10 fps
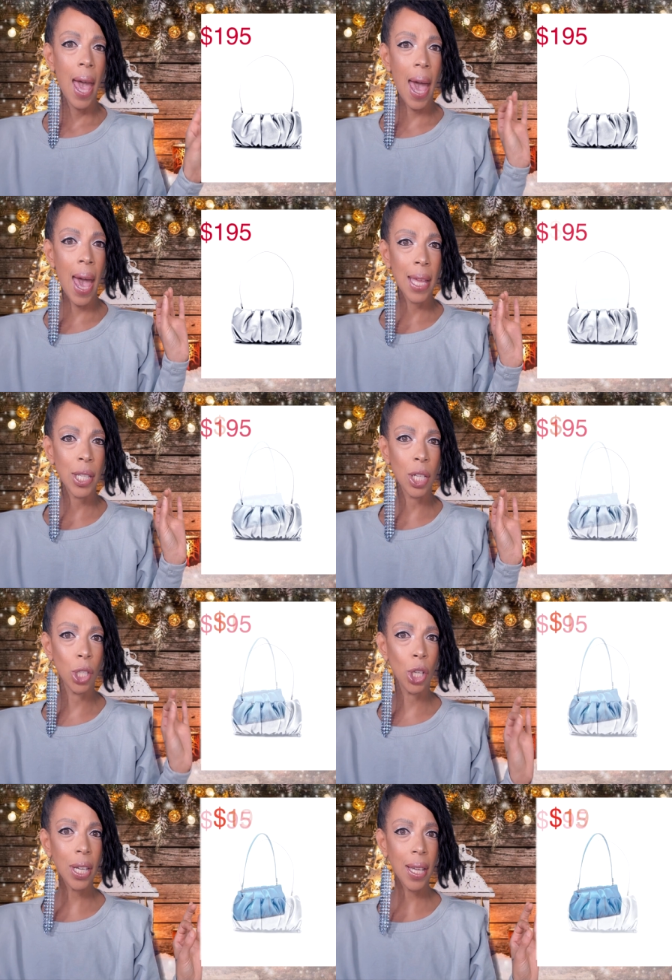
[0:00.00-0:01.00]
And
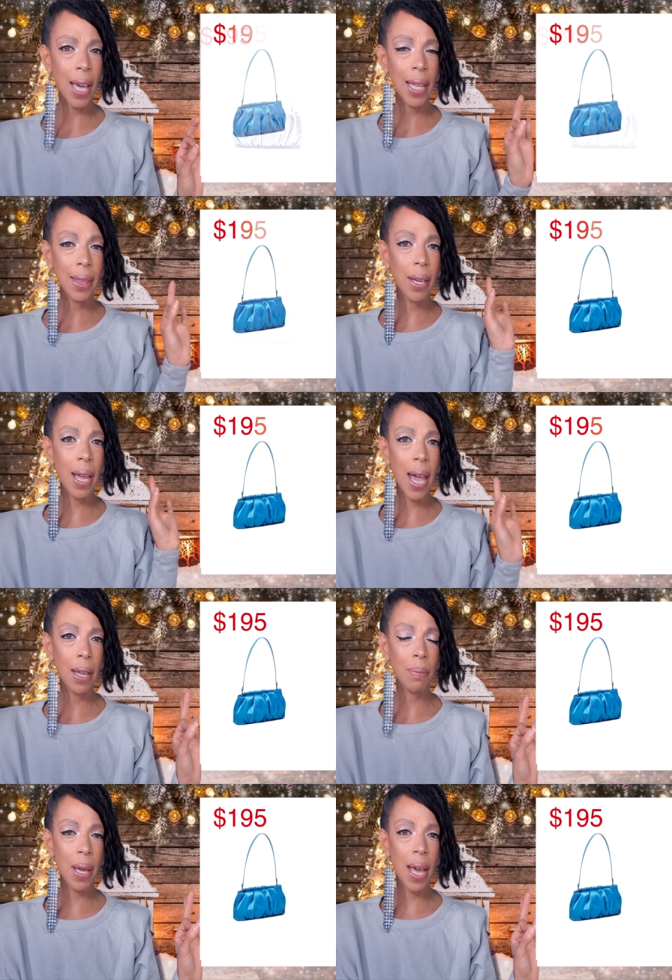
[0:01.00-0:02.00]
look at their
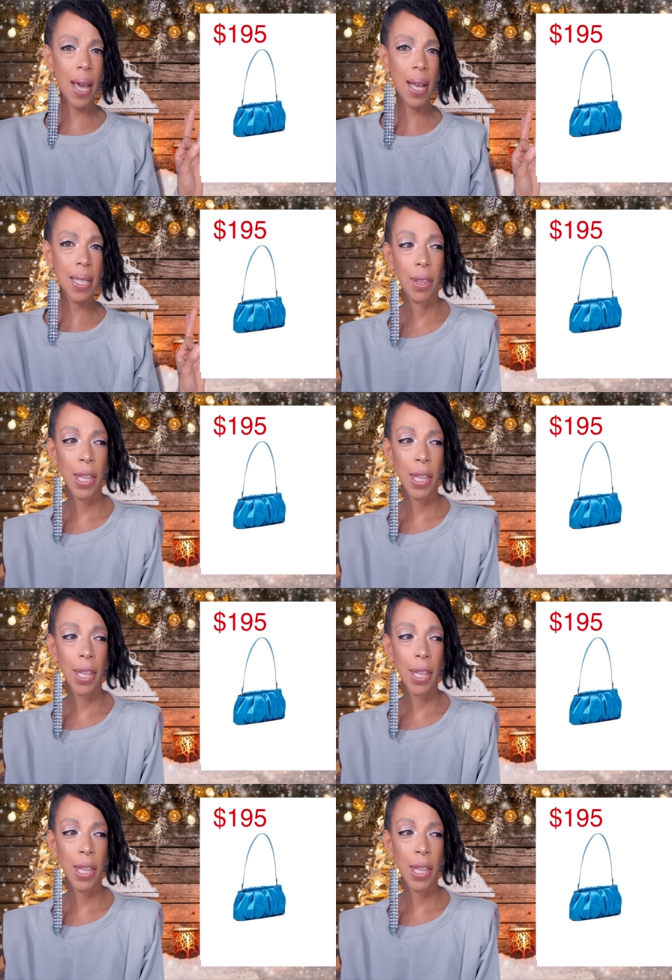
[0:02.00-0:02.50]
handbags.